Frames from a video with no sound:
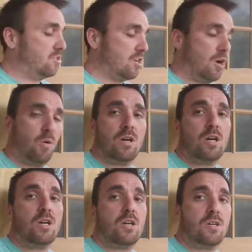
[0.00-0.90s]
So
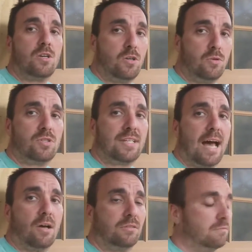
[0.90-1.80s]
you
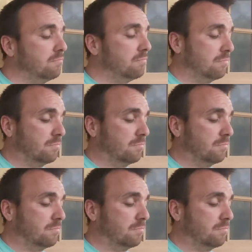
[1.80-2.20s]
scouting,